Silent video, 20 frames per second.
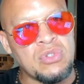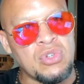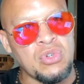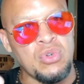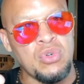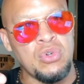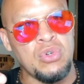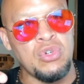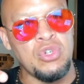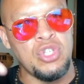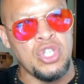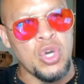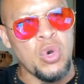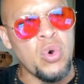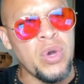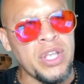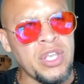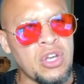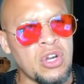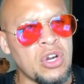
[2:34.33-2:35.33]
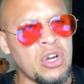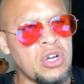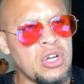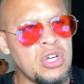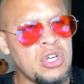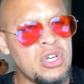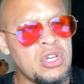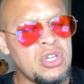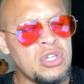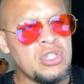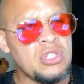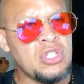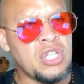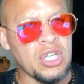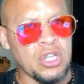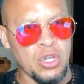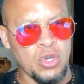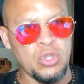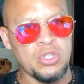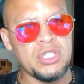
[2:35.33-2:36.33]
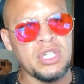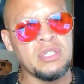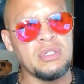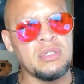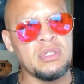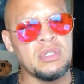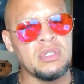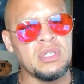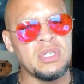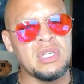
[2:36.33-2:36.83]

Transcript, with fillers: to you and your delusion.